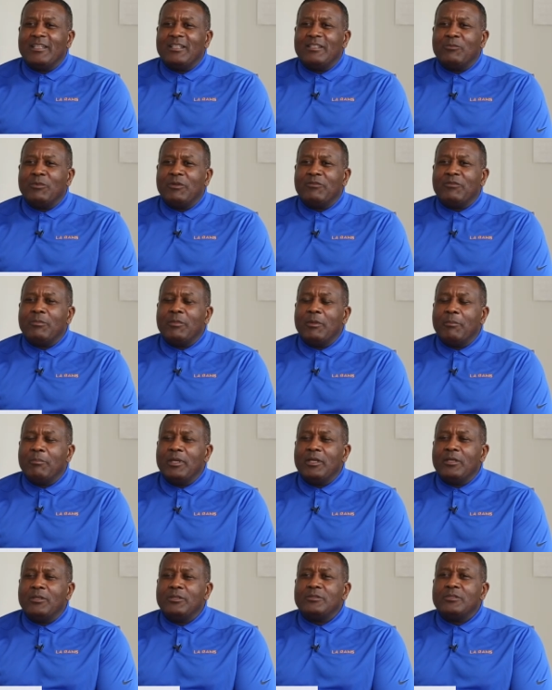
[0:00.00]
went from the
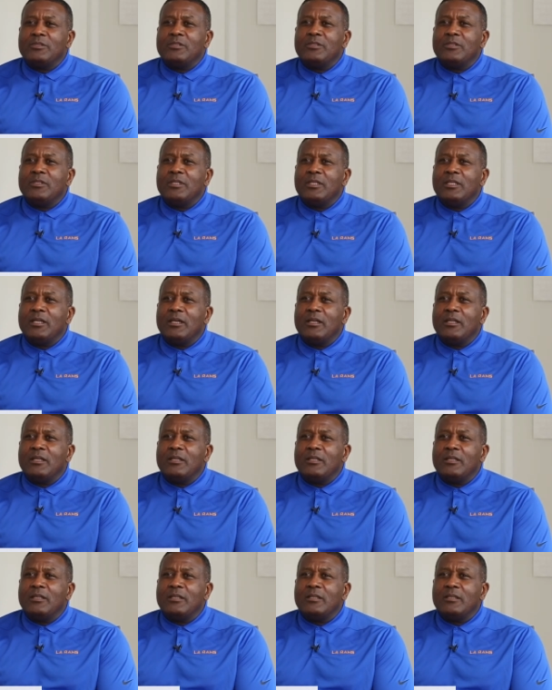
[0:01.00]
Bills to
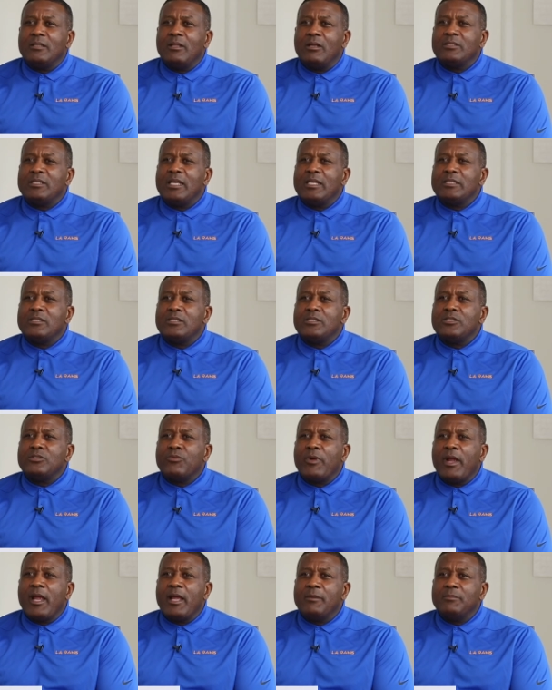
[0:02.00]
the Los Angeles
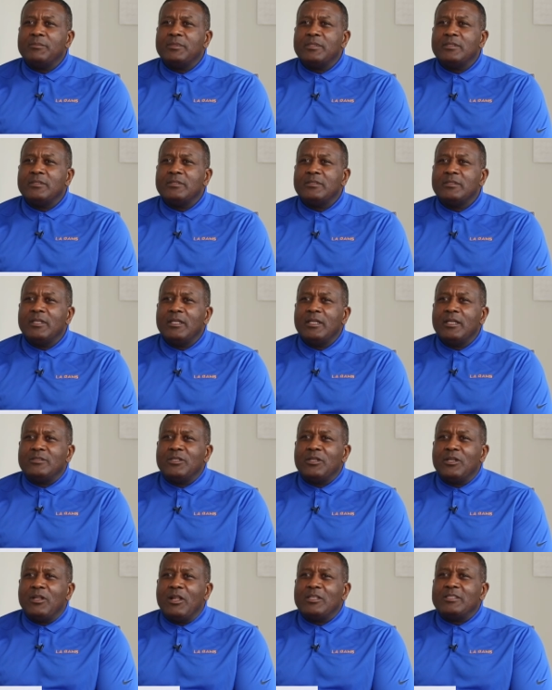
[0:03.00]
Rams and
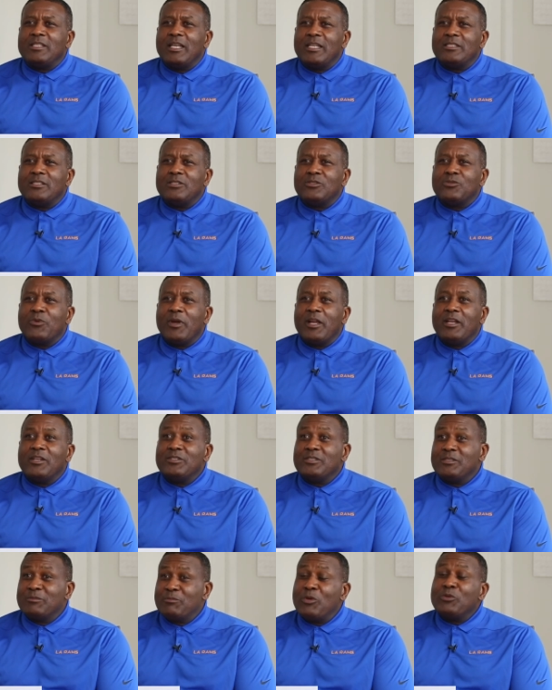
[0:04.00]
to the Los Angeles
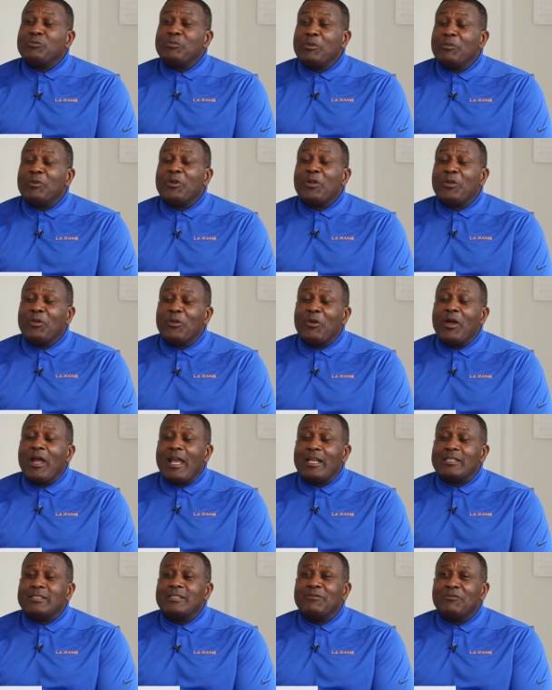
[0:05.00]
Raiders. And most people don't know I
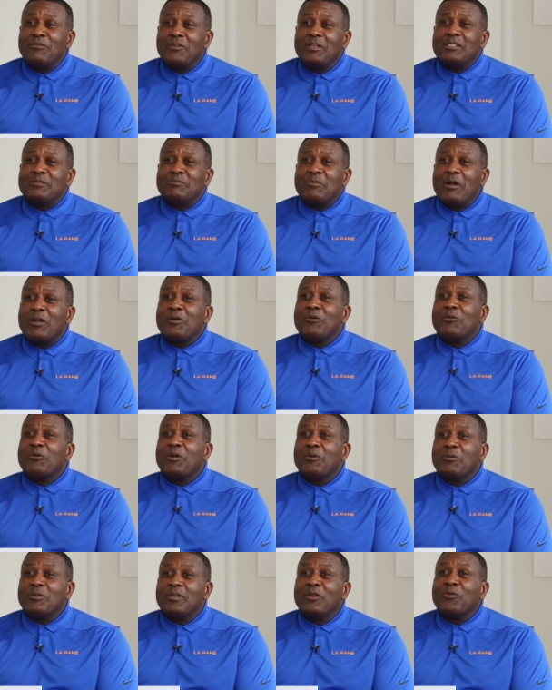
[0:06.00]
actually finished my
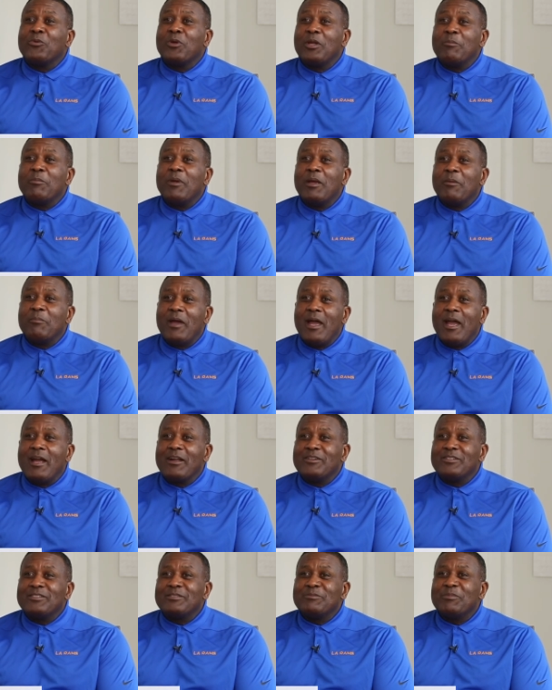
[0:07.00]
career with the Green Bay
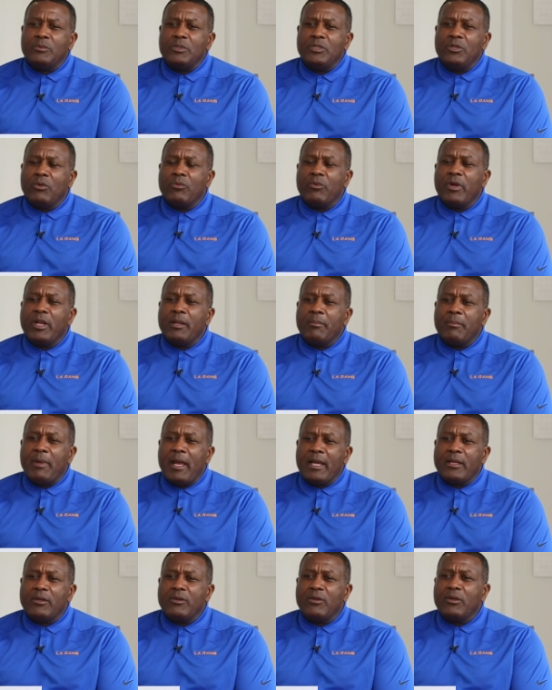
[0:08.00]
Packers. When you're a running
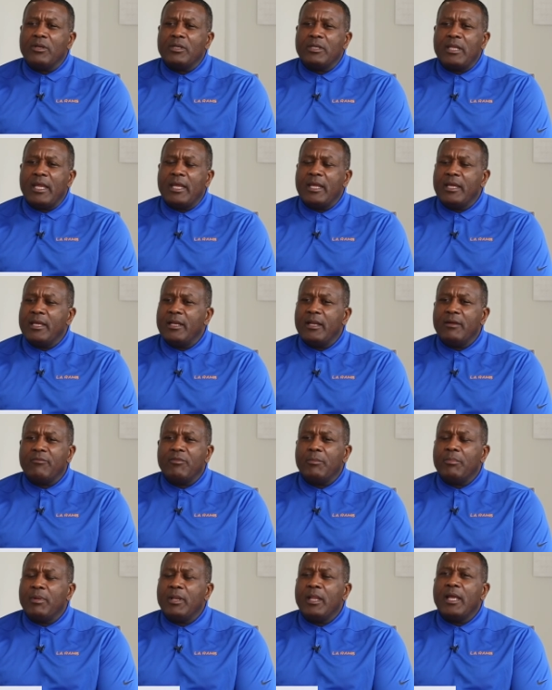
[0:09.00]
back, you're going to take a hit
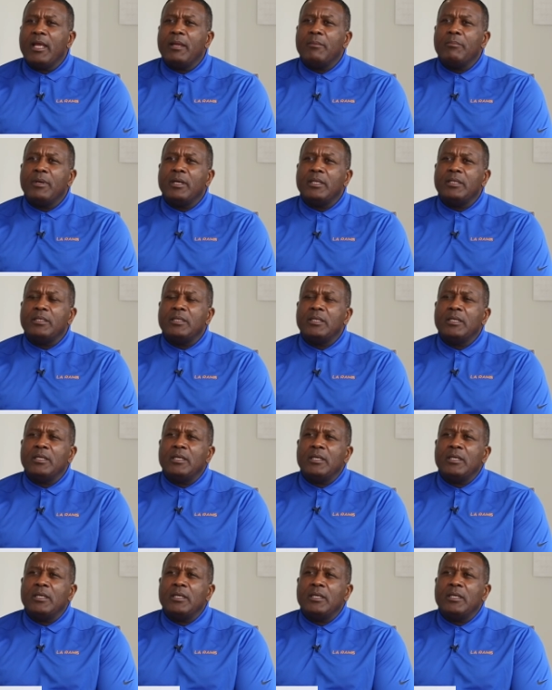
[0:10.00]
every play, but